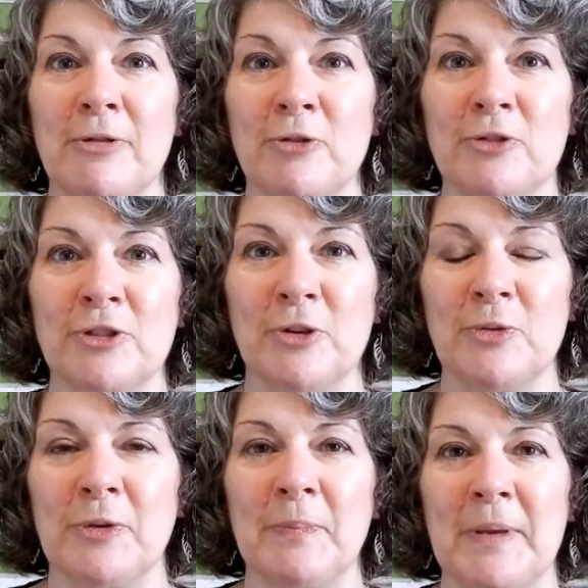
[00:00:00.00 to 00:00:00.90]
month or
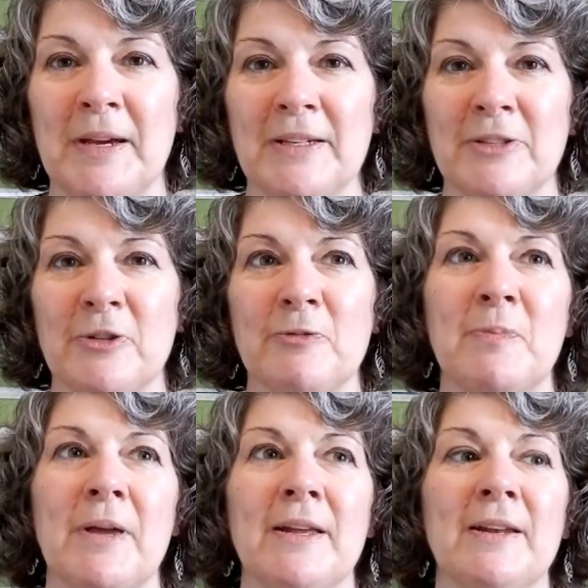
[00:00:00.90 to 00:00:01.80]
so because there
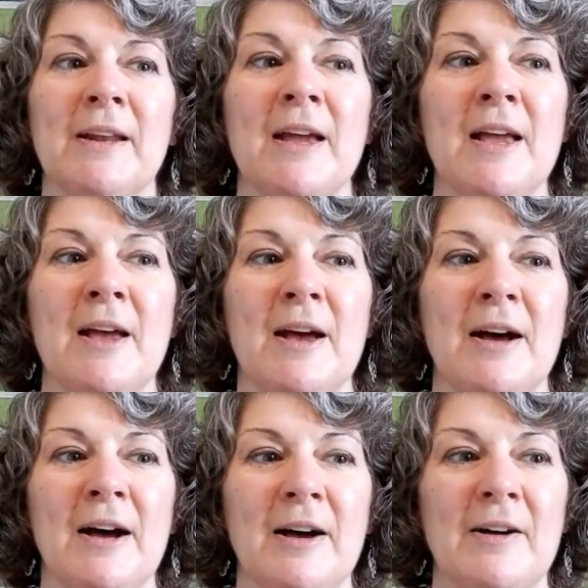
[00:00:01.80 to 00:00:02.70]
have been
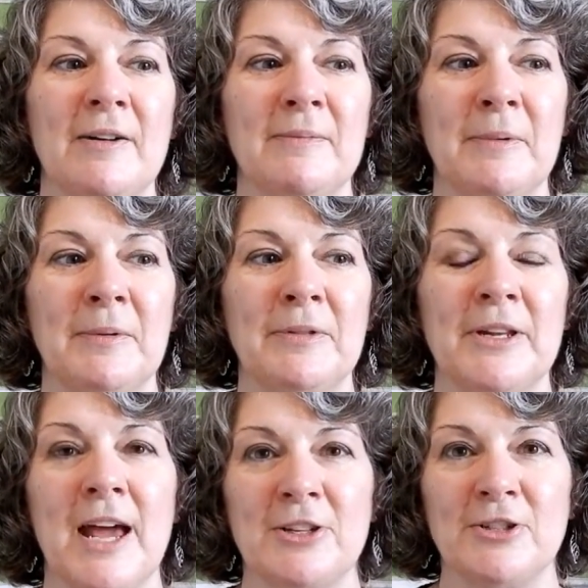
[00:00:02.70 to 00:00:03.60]
both
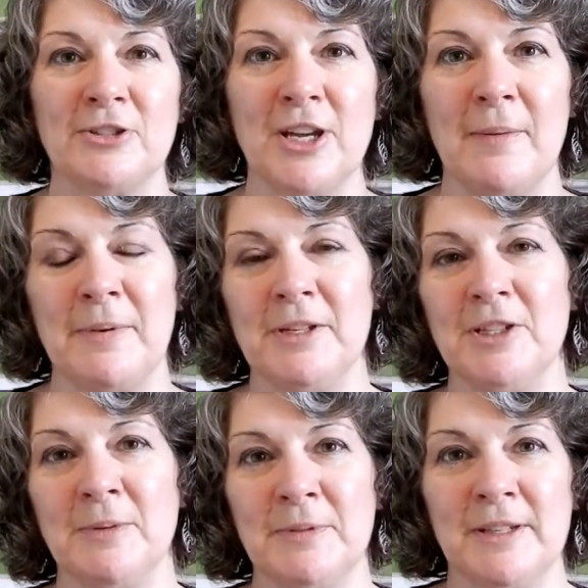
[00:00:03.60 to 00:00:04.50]
the national
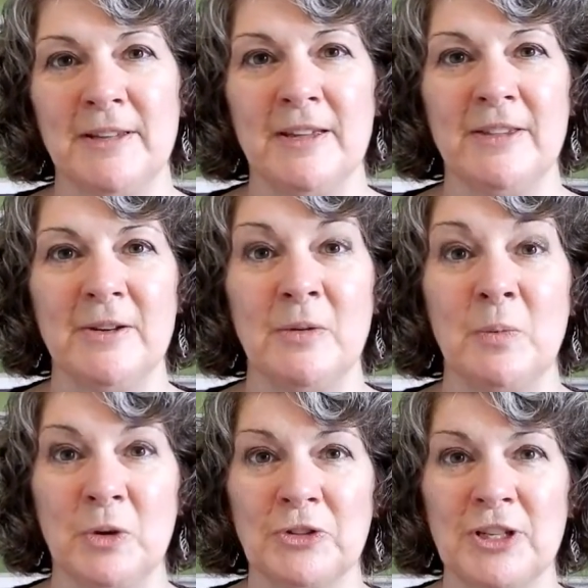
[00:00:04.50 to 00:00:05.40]
championships and then the
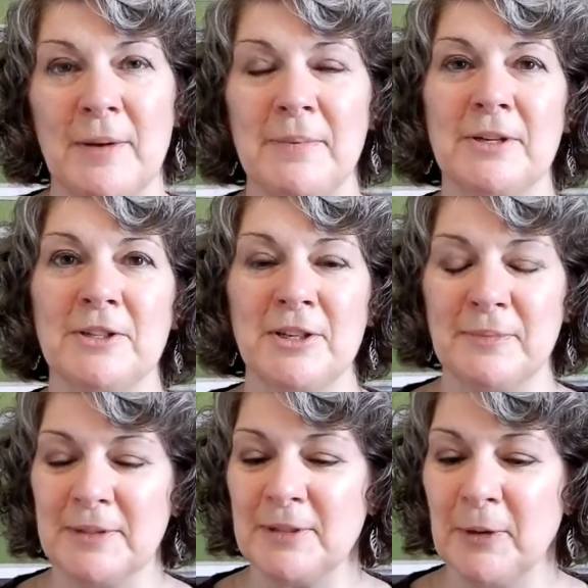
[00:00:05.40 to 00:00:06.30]
world
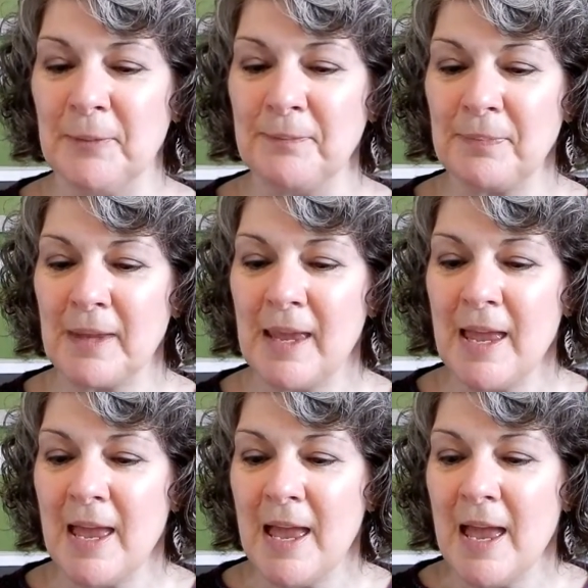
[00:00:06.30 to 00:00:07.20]
championships. So
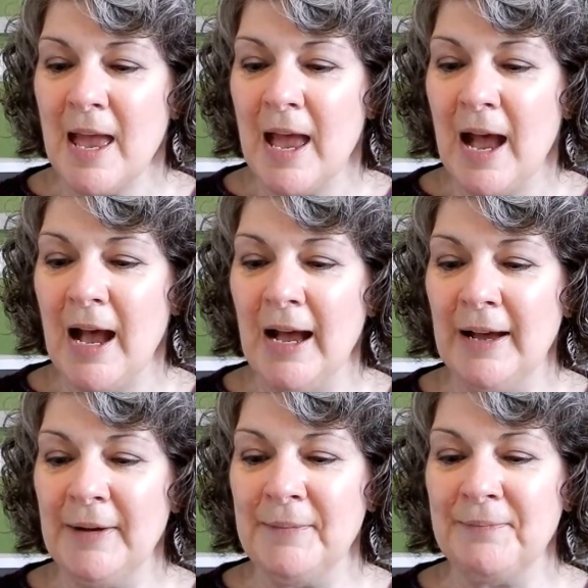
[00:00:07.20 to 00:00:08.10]

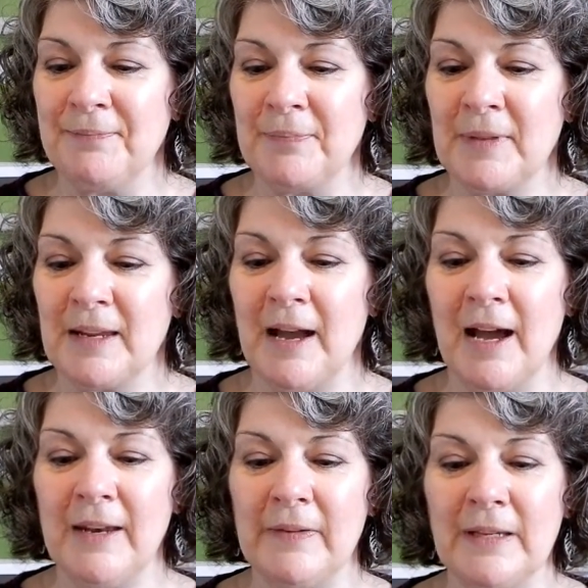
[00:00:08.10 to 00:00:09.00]
kind
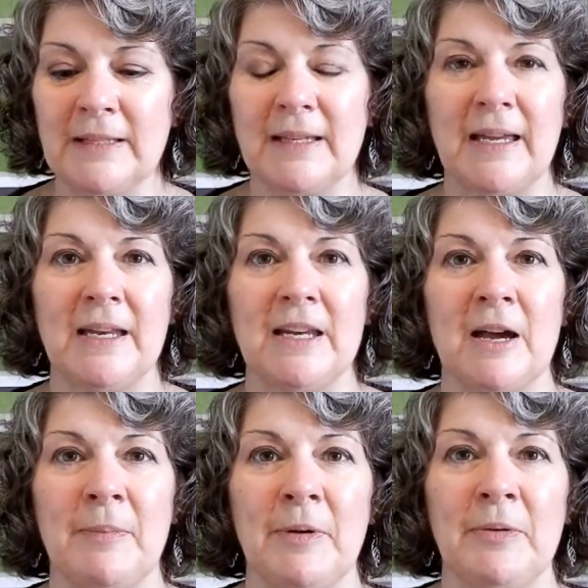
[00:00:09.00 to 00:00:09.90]
of excited
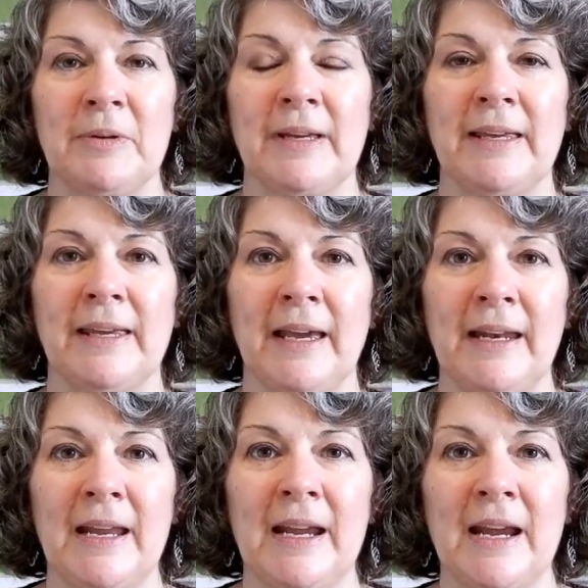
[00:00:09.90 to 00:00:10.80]
about
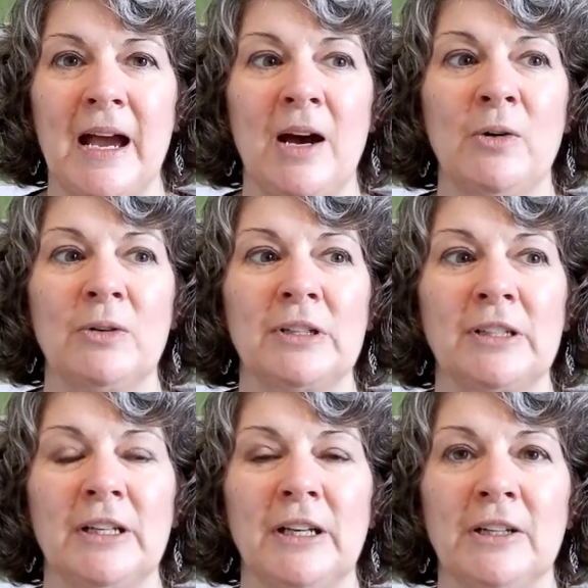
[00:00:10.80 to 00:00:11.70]
getting
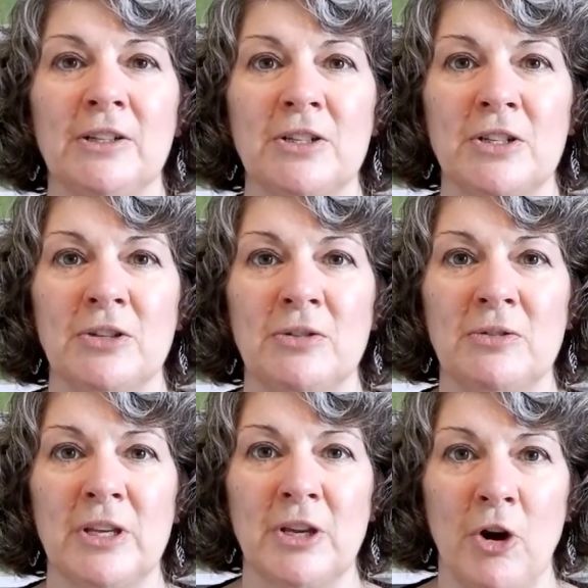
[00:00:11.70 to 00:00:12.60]
out
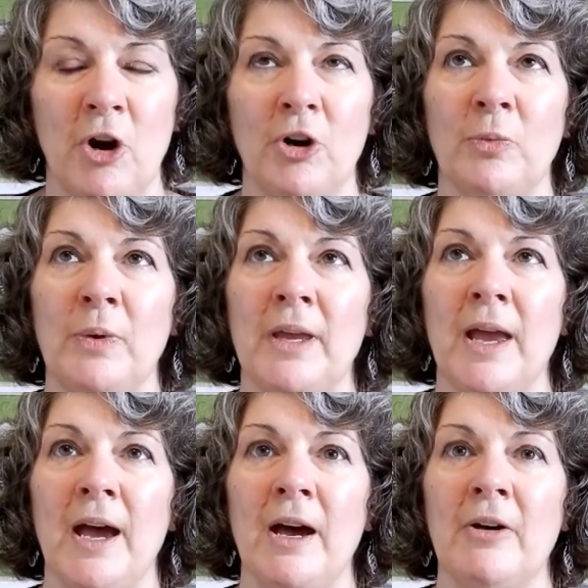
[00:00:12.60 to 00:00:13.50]
into the yard. We
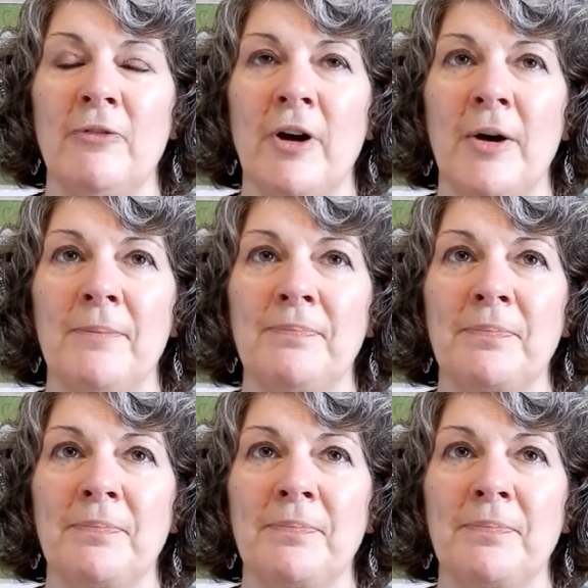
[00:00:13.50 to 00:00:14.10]
have